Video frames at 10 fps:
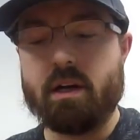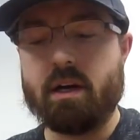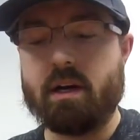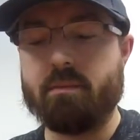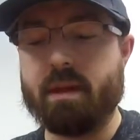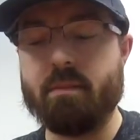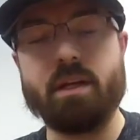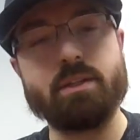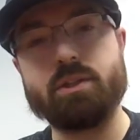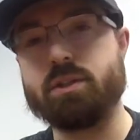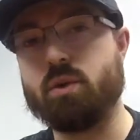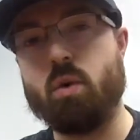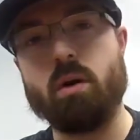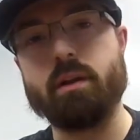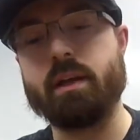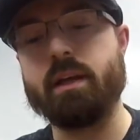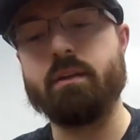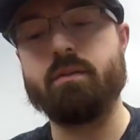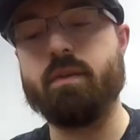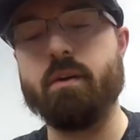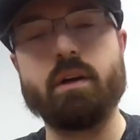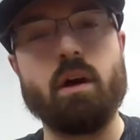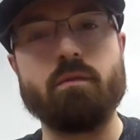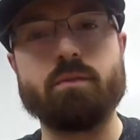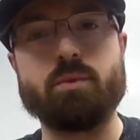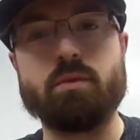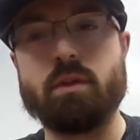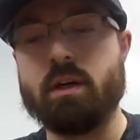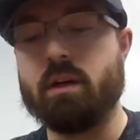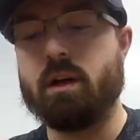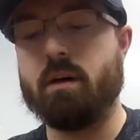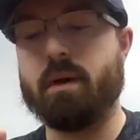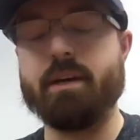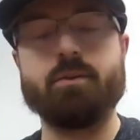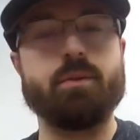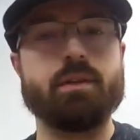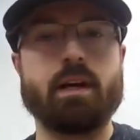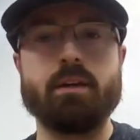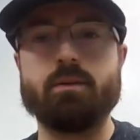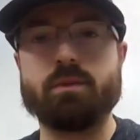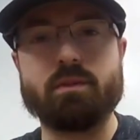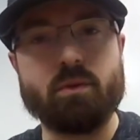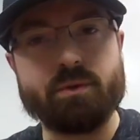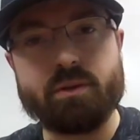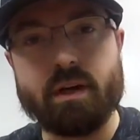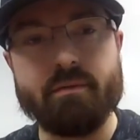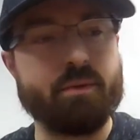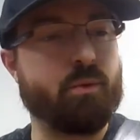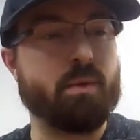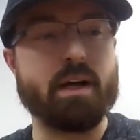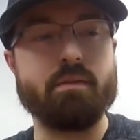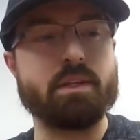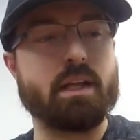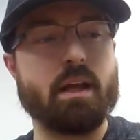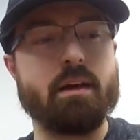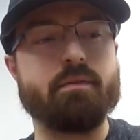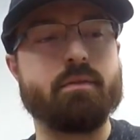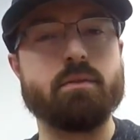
I mean, it's just quality. It's very comfortable. I use this holster through my everyday life,